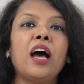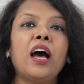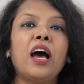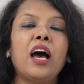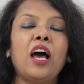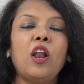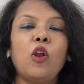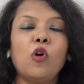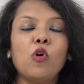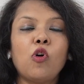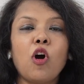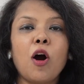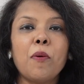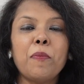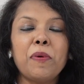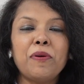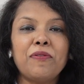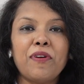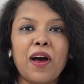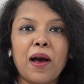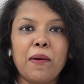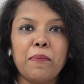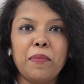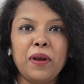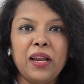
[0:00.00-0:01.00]
Hello, Kwame
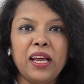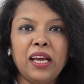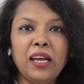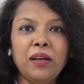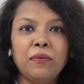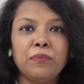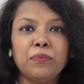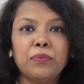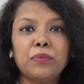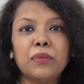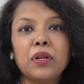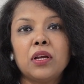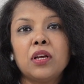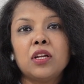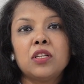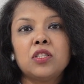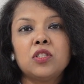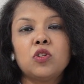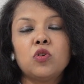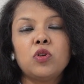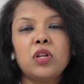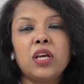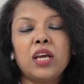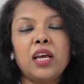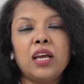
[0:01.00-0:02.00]
family.
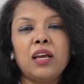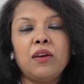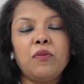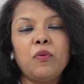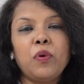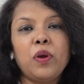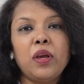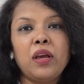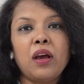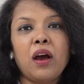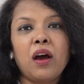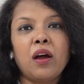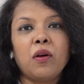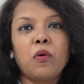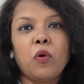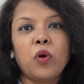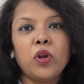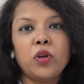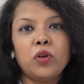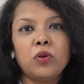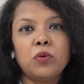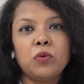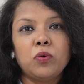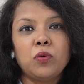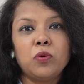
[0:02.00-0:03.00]
Today we are
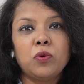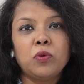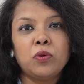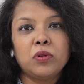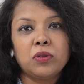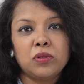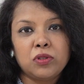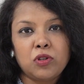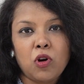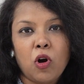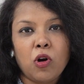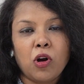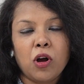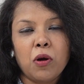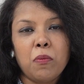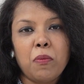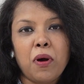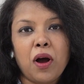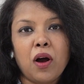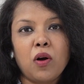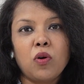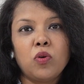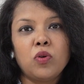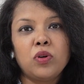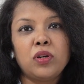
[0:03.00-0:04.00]
going to talk
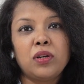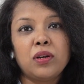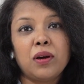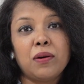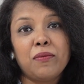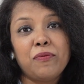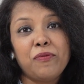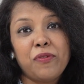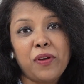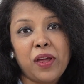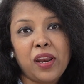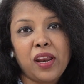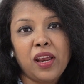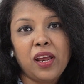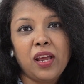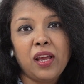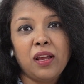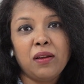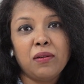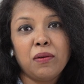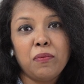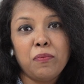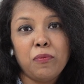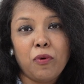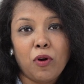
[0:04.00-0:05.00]
about a
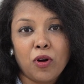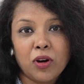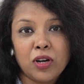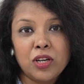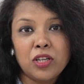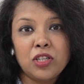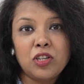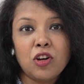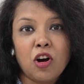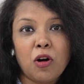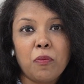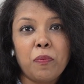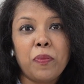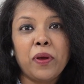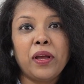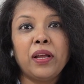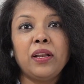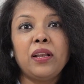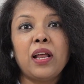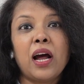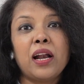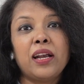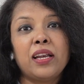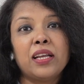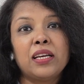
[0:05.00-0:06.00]
very important
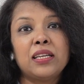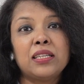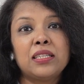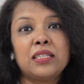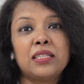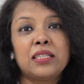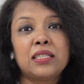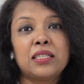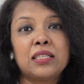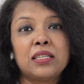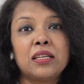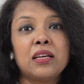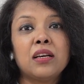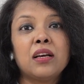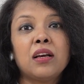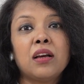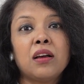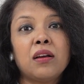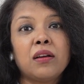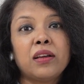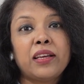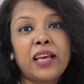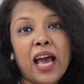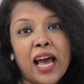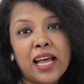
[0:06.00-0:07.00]
topic, that is
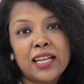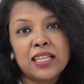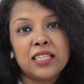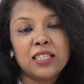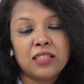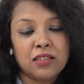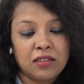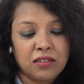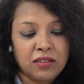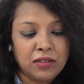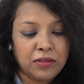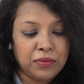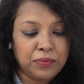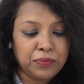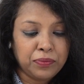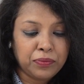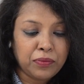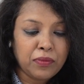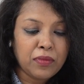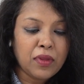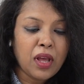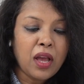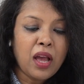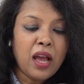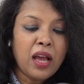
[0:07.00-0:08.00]
cancer.
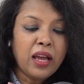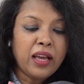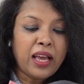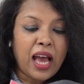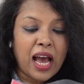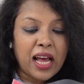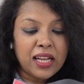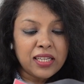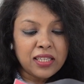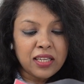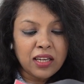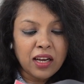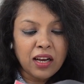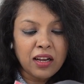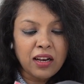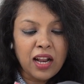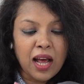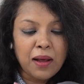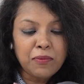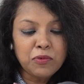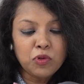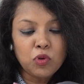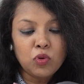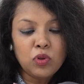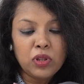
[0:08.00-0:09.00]
Cancer ka
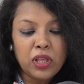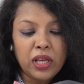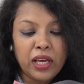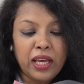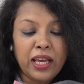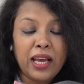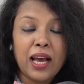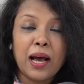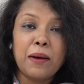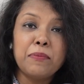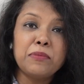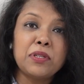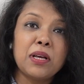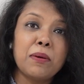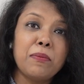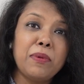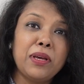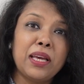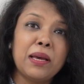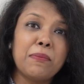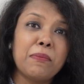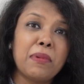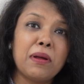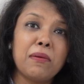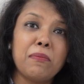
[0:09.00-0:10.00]
naam sunte hi hum sabhi
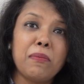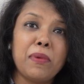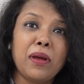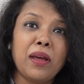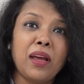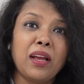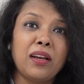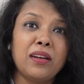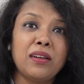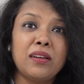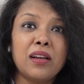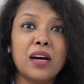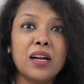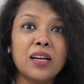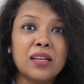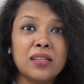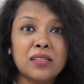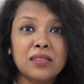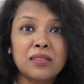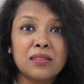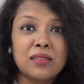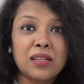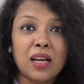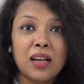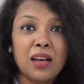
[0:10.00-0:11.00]
ke man mein ek dar
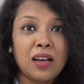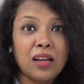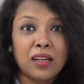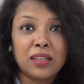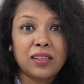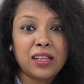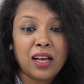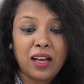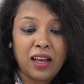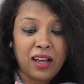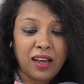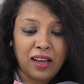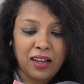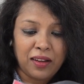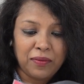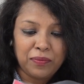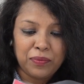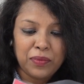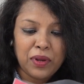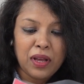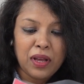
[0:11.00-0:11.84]
sa lagta hai.